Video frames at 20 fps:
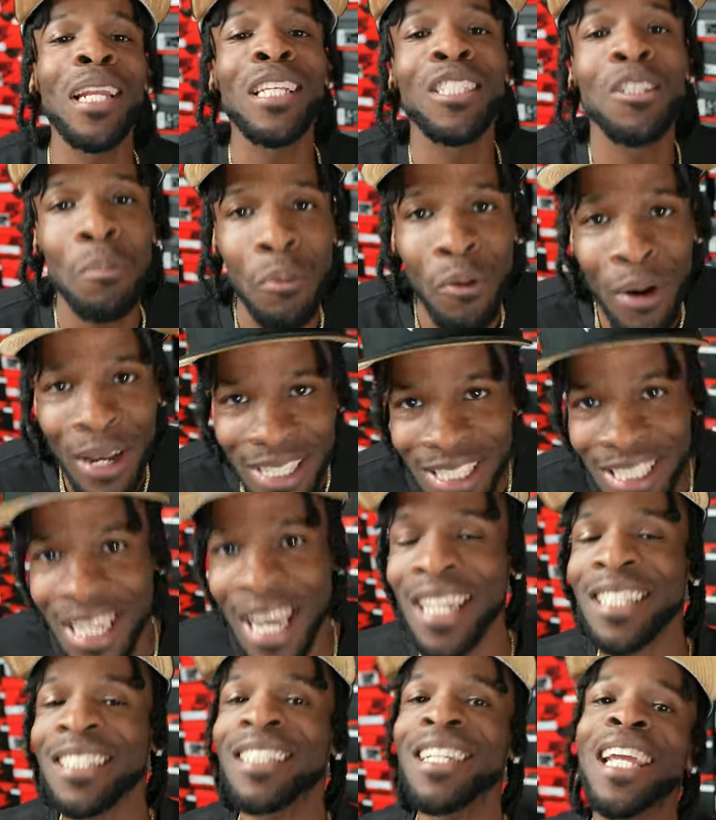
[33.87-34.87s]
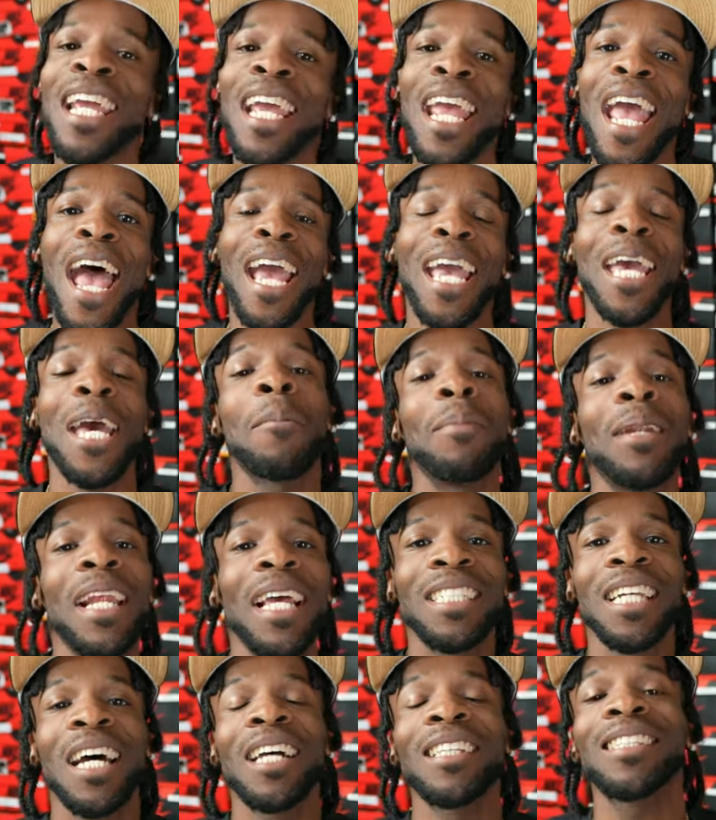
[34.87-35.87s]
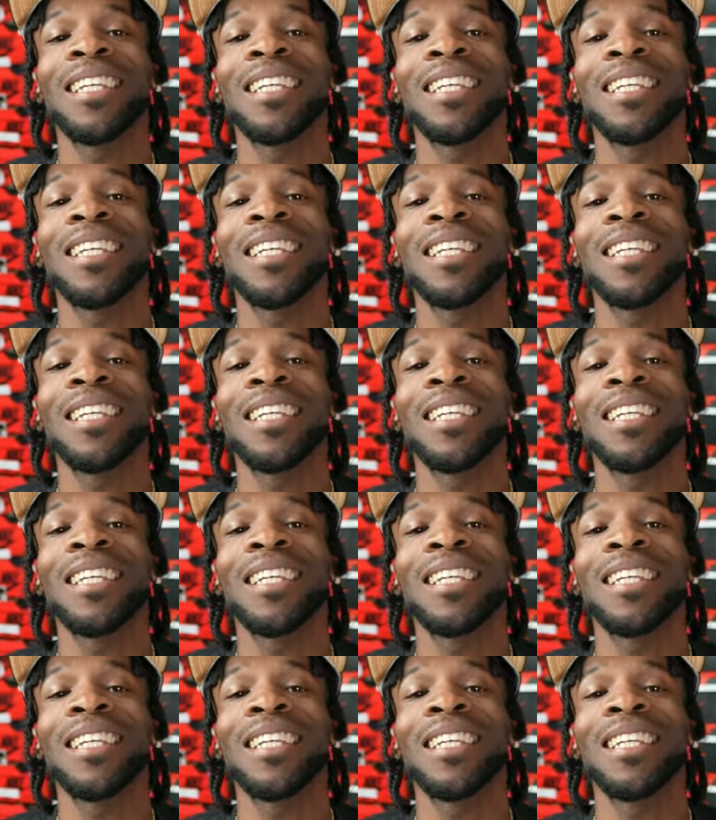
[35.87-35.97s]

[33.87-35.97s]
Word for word: It's your boy Jay, the sneaker guy, coming at y'all